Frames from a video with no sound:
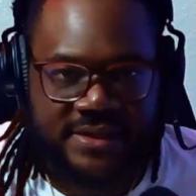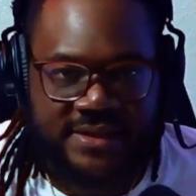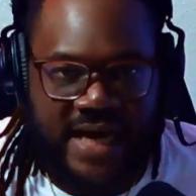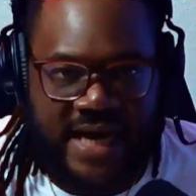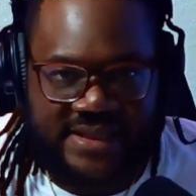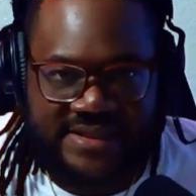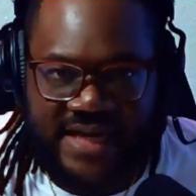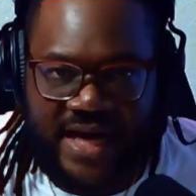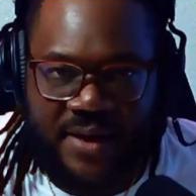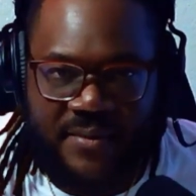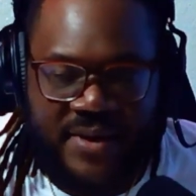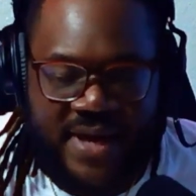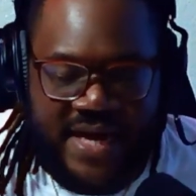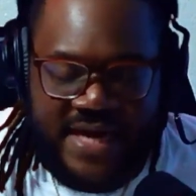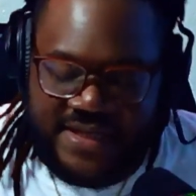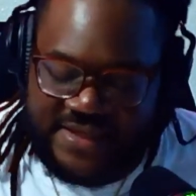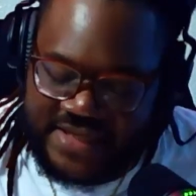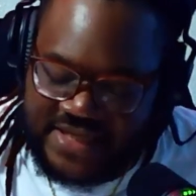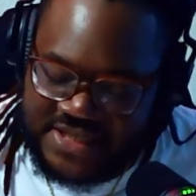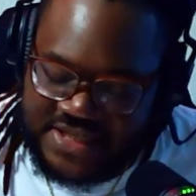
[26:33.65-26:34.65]
That's how
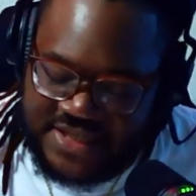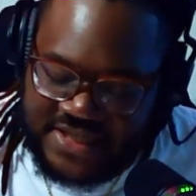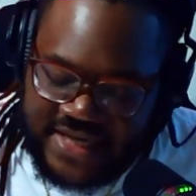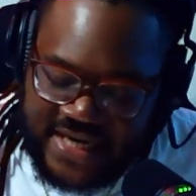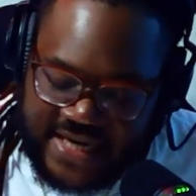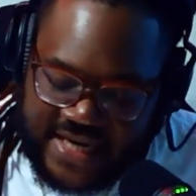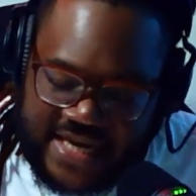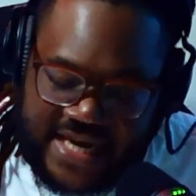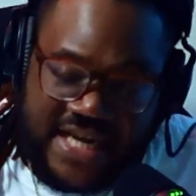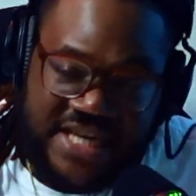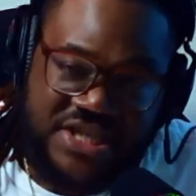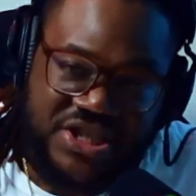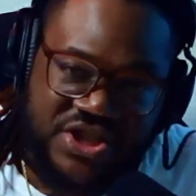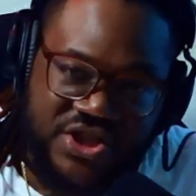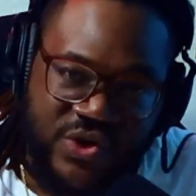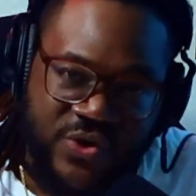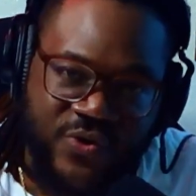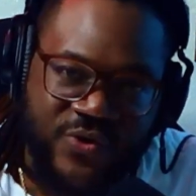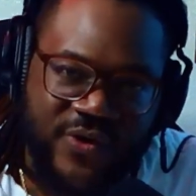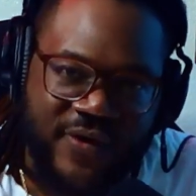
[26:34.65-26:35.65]
this shit is
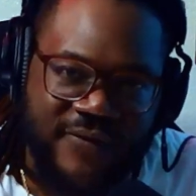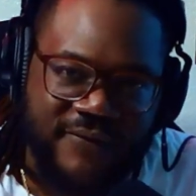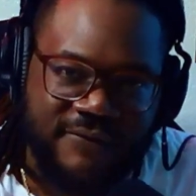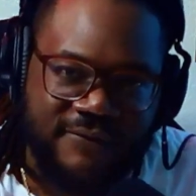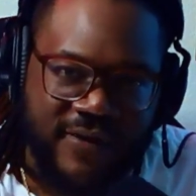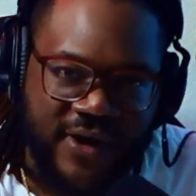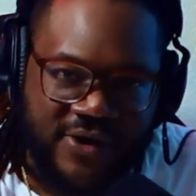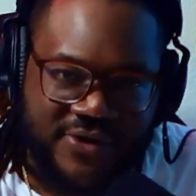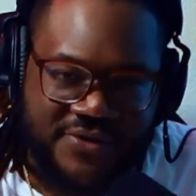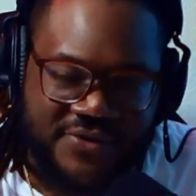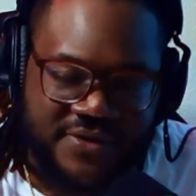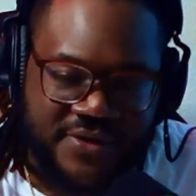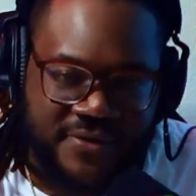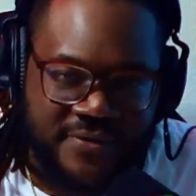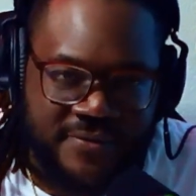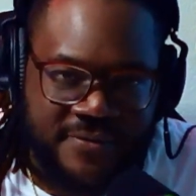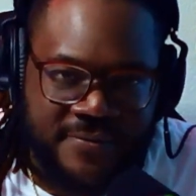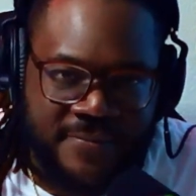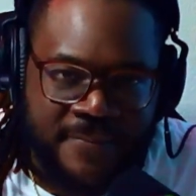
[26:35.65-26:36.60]
universal.